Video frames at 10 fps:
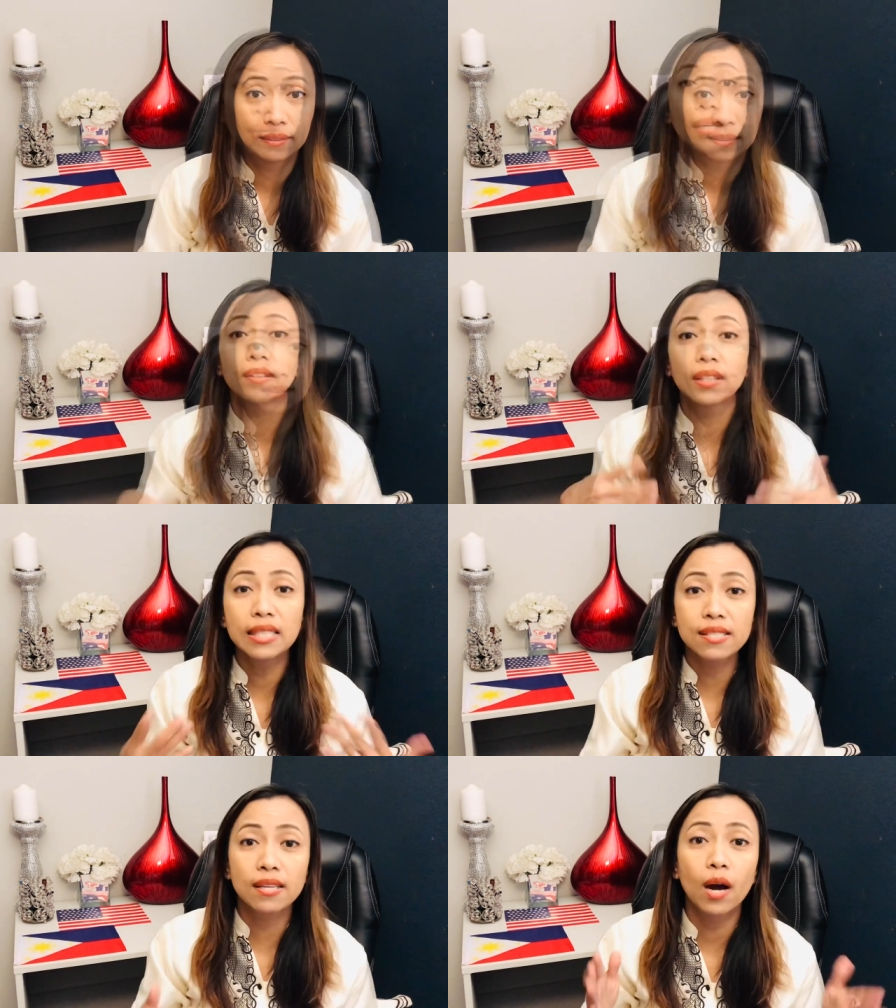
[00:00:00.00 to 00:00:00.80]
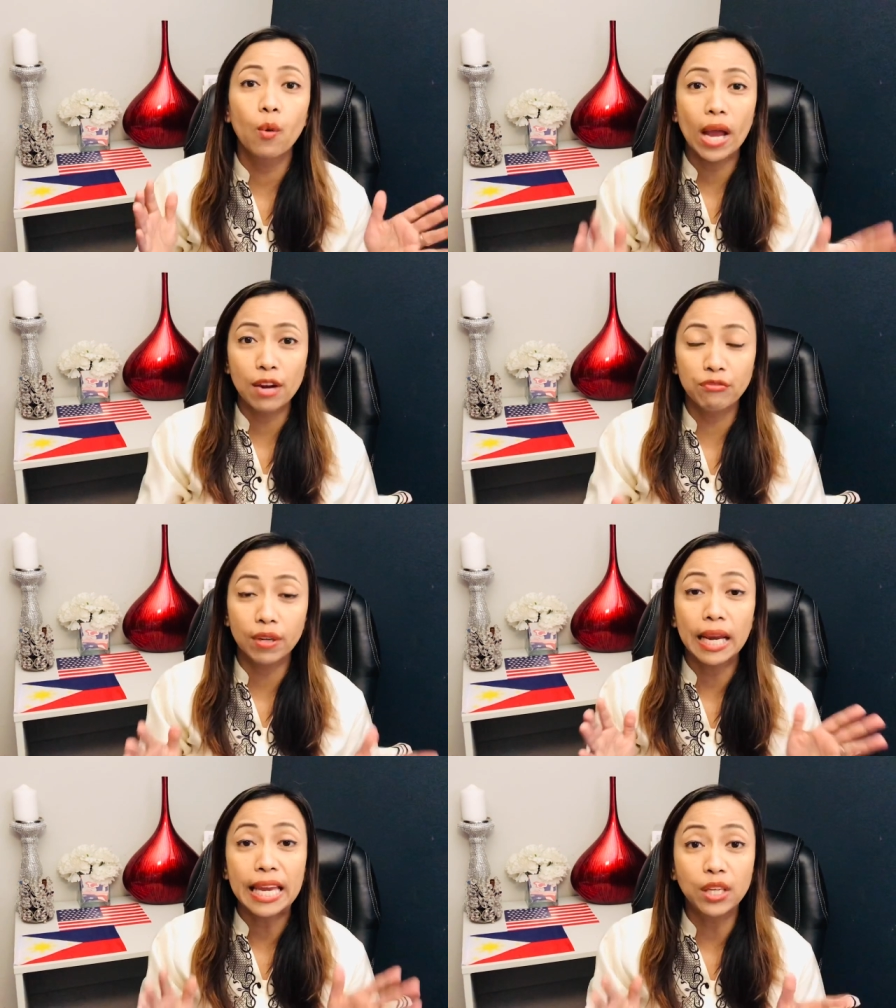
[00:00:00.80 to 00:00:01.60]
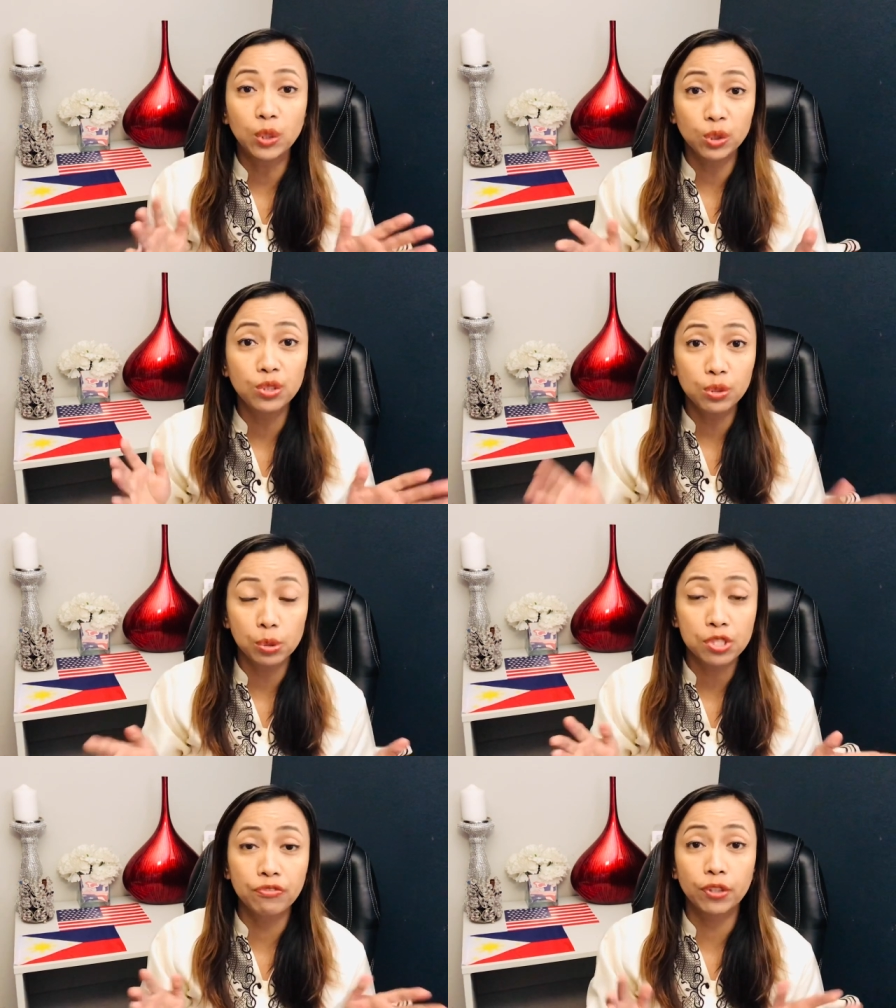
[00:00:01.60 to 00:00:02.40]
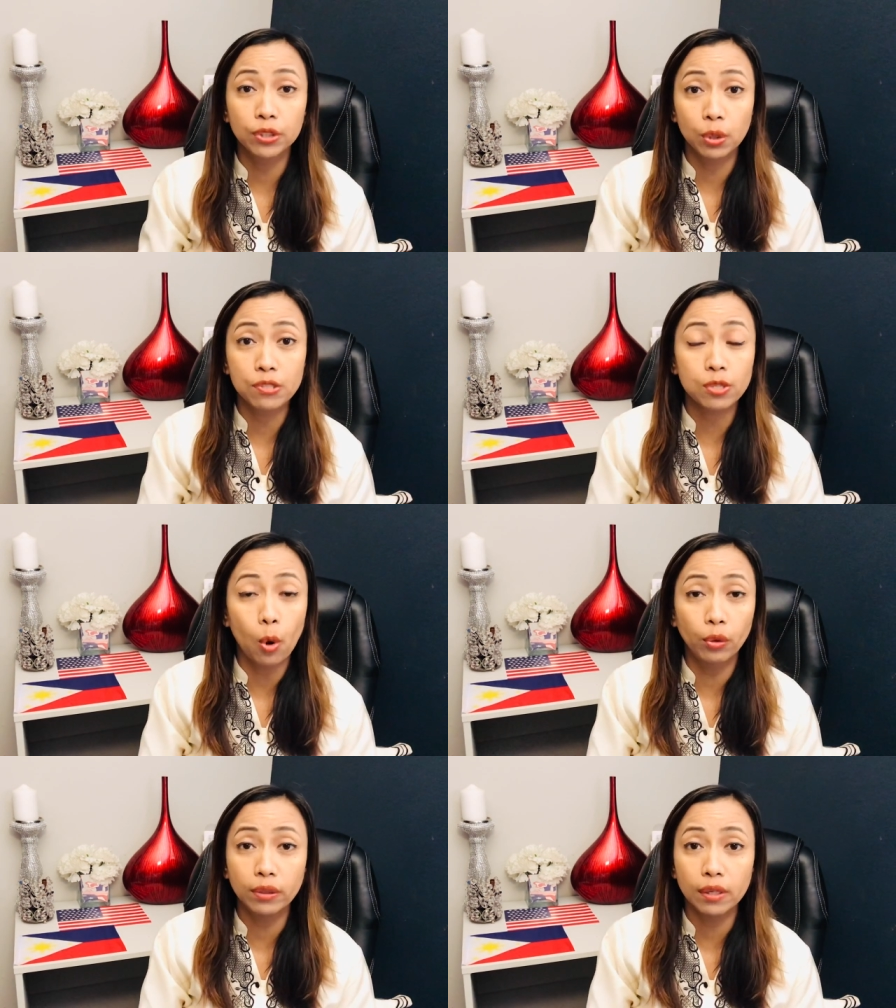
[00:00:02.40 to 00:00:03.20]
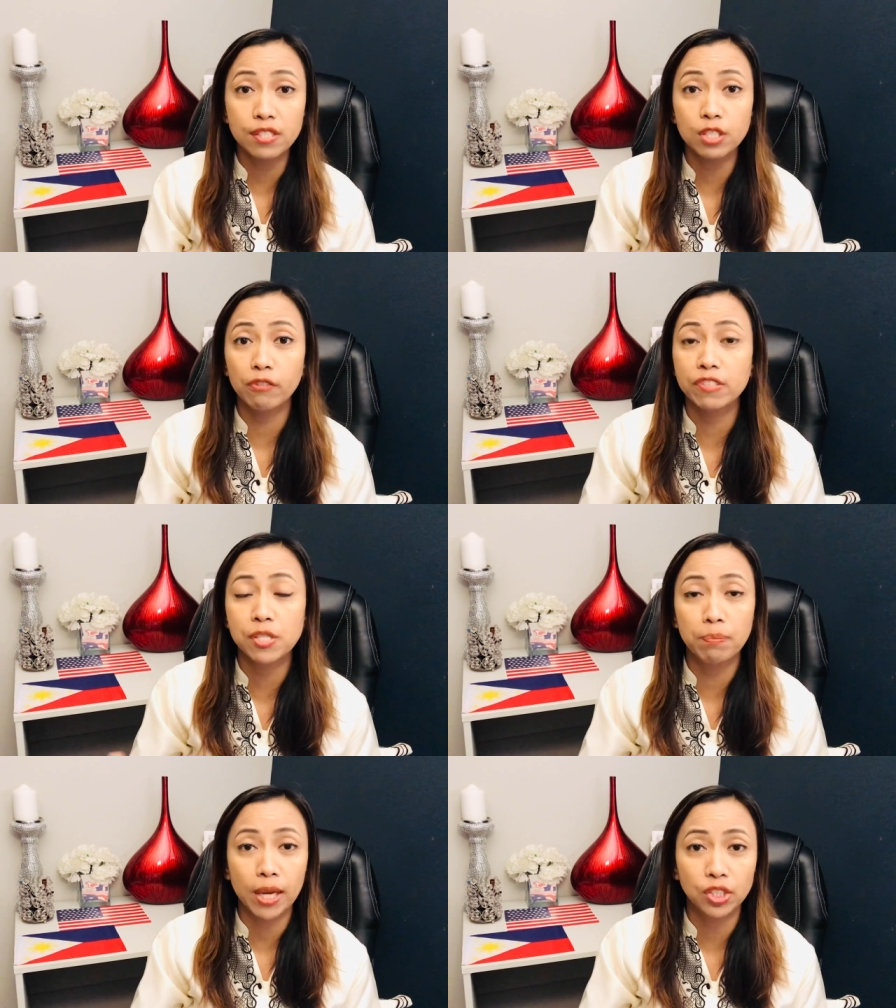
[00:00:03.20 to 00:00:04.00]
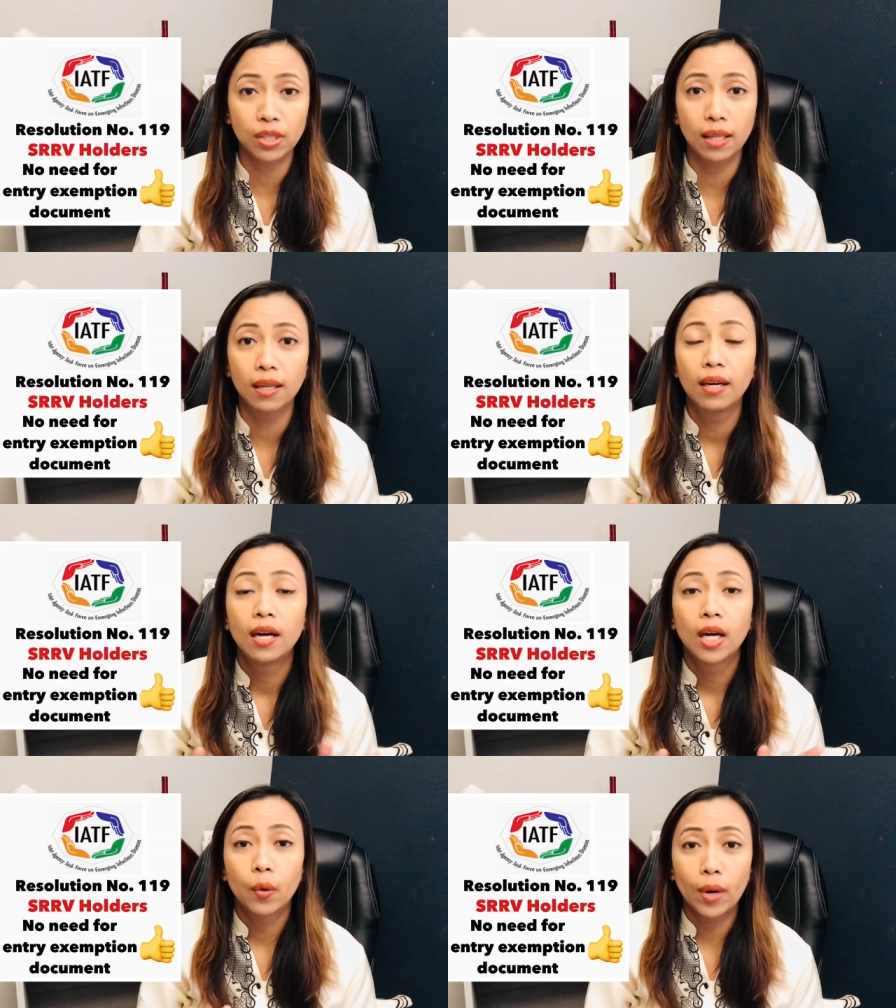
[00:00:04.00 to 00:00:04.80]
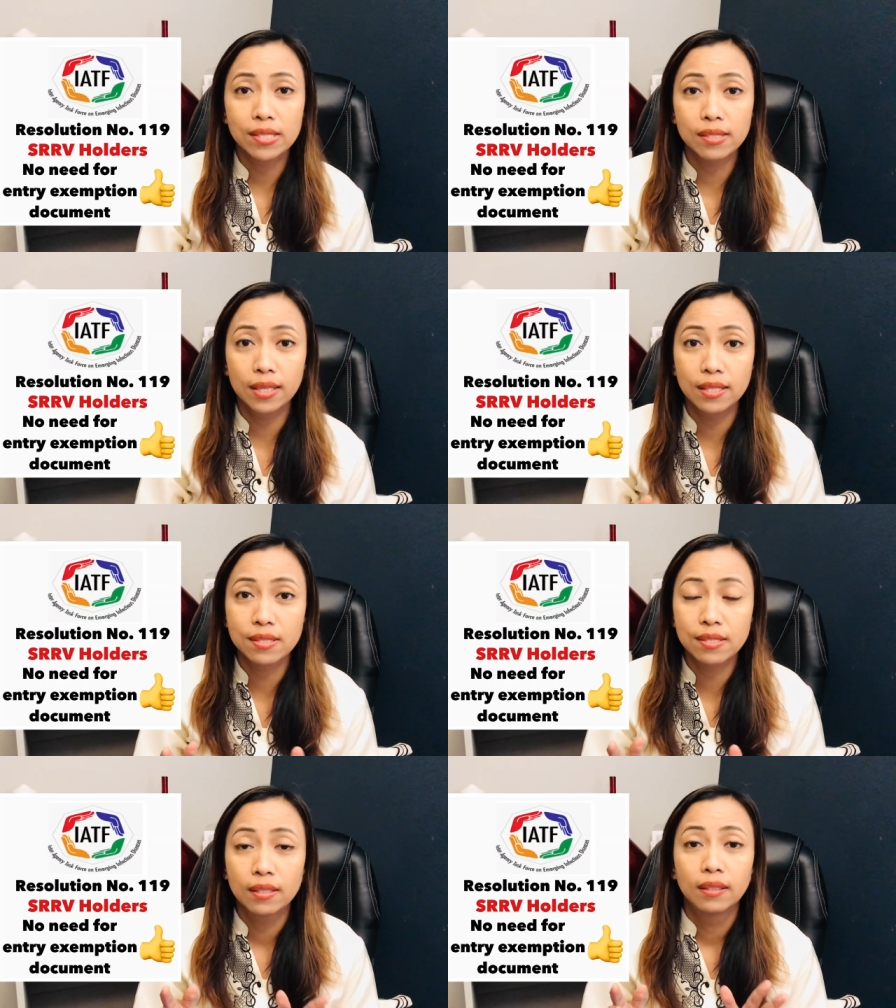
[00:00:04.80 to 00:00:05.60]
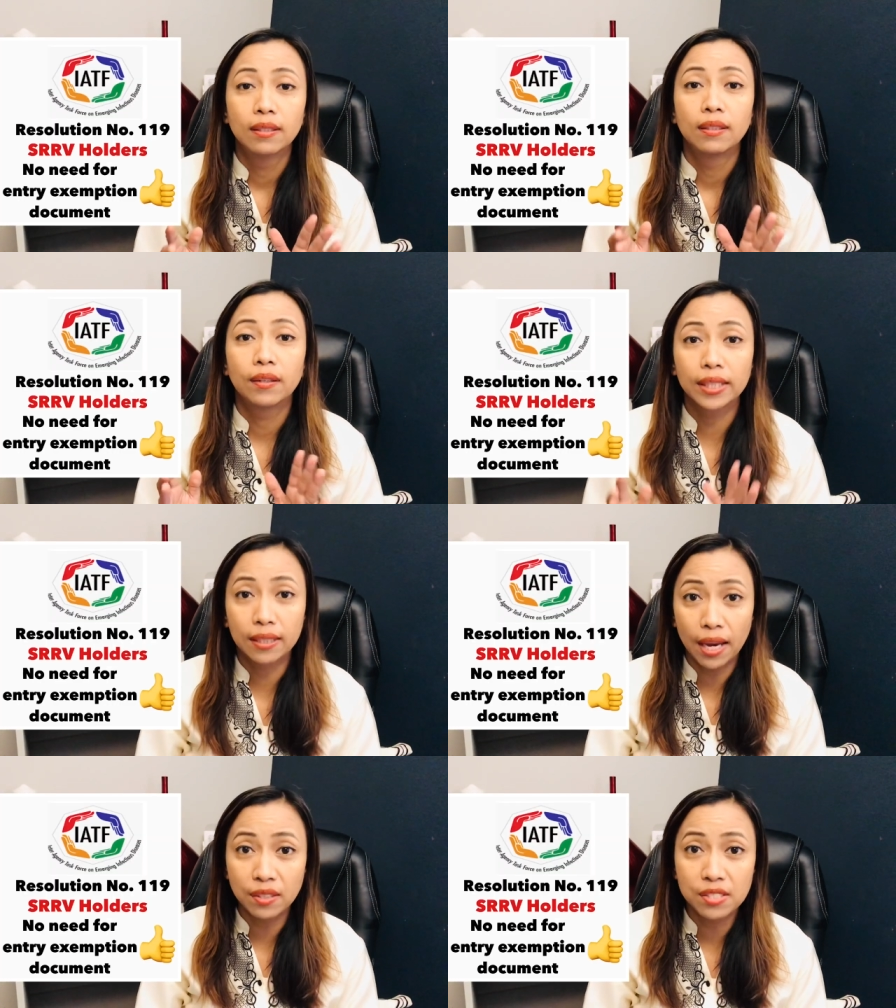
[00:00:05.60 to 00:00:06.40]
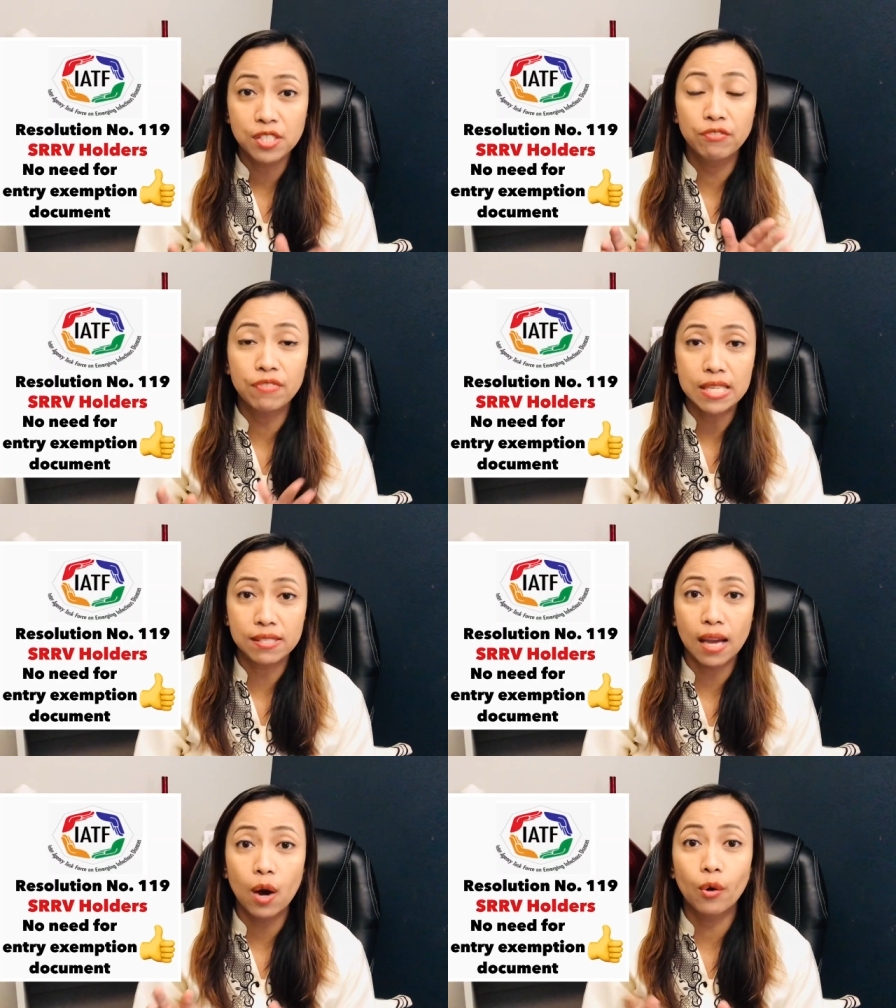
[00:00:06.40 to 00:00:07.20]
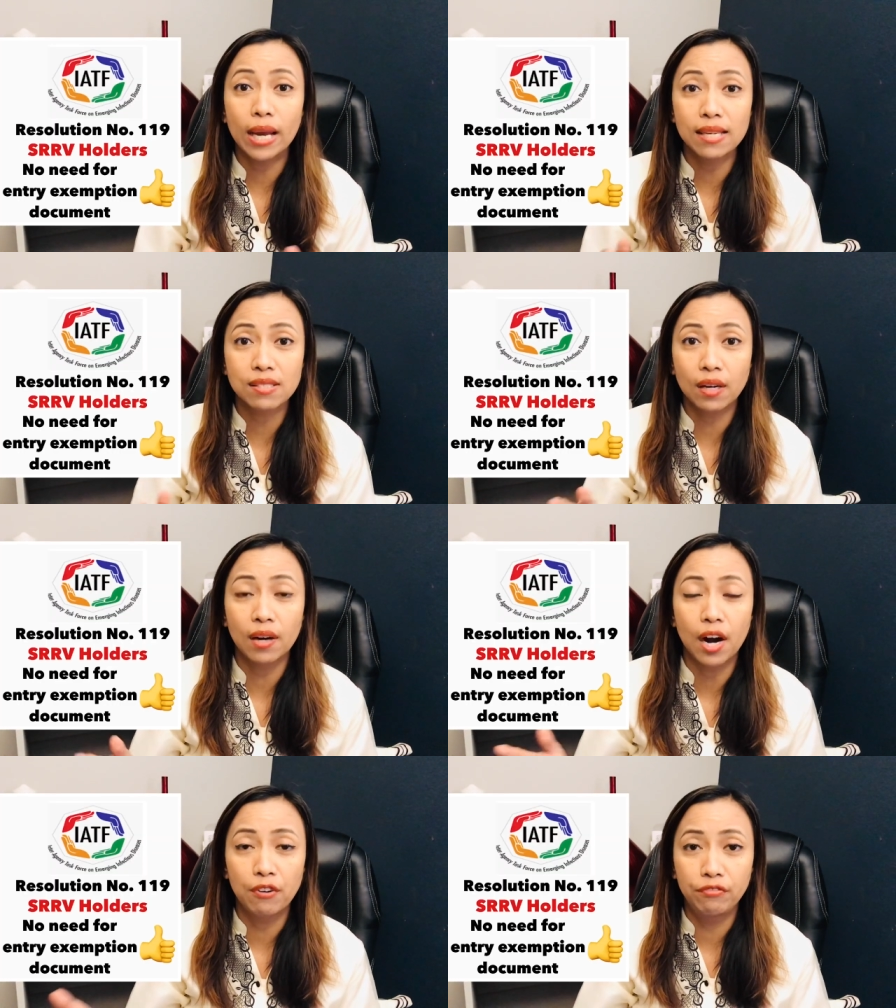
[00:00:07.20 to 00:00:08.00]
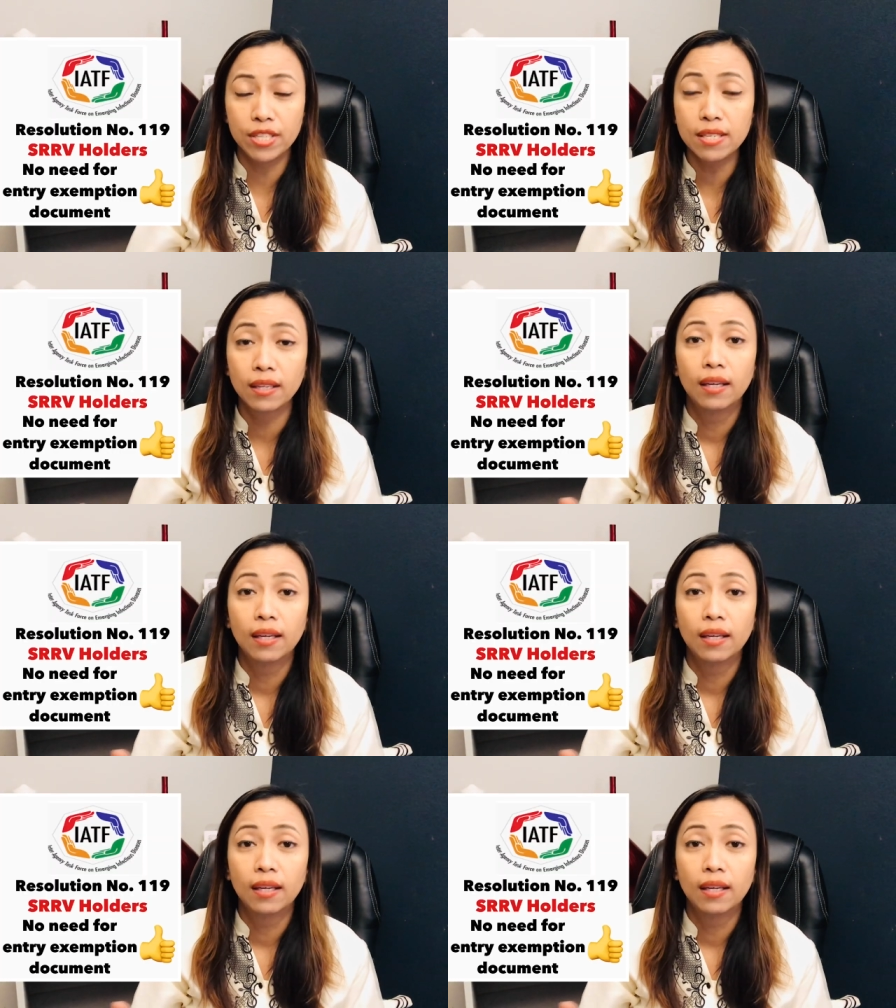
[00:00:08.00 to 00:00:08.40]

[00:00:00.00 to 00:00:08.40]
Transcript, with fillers: There is, however, a good news for those holders of a special residence retirees visa or SRRV,